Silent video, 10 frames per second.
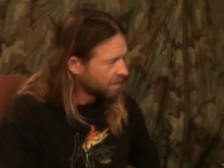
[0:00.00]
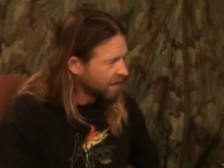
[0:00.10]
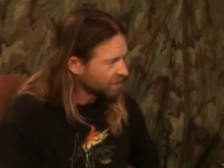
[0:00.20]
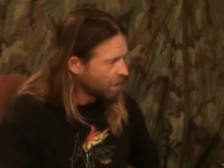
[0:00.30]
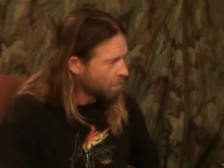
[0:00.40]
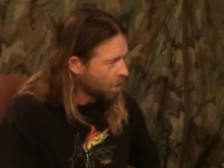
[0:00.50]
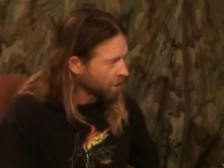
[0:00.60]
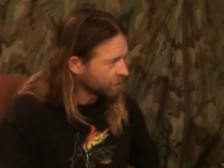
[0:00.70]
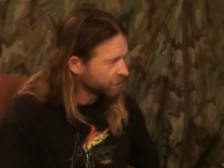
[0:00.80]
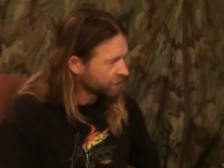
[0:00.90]
That's all
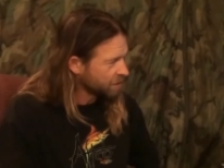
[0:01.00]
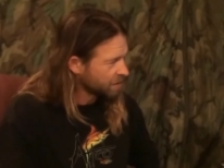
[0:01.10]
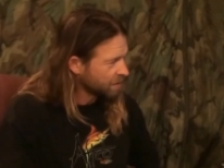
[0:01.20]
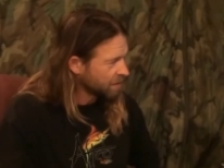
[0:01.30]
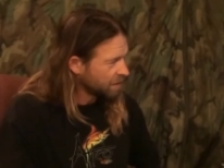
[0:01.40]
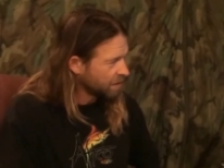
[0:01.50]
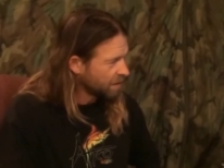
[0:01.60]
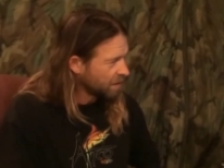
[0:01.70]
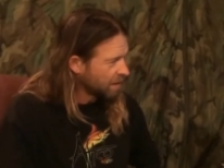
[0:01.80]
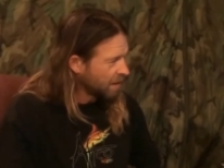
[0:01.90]
marsh.
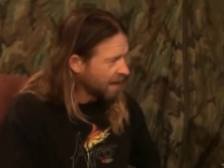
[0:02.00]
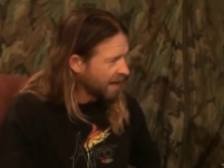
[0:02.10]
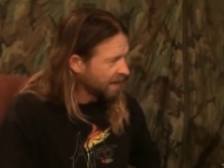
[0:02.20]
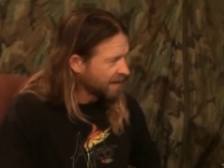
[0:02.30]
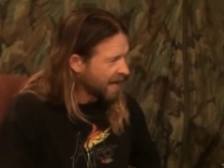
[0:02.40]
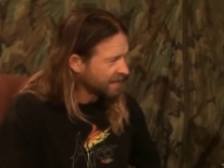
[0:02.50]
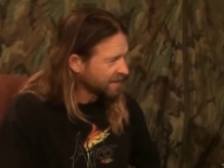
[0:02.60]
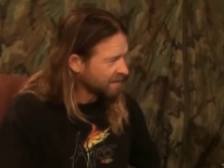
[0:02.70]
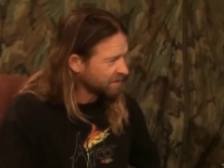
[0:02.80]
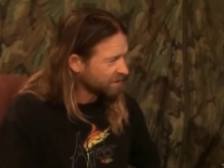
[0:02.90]
And
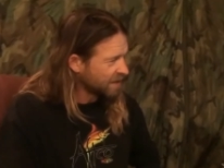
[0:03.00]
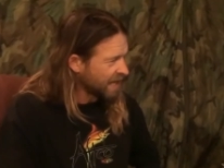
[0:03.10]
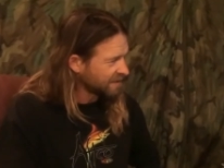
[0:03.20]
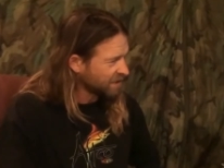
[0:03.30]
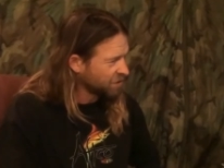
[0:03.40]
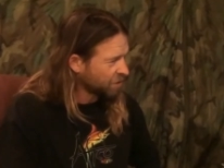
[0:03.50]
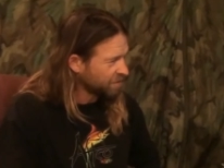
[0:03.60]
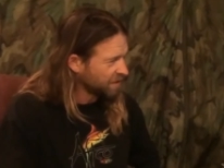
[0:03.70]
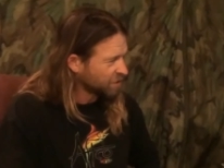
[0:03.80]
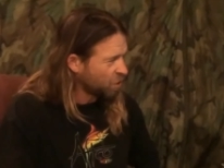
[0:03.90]
as I turn this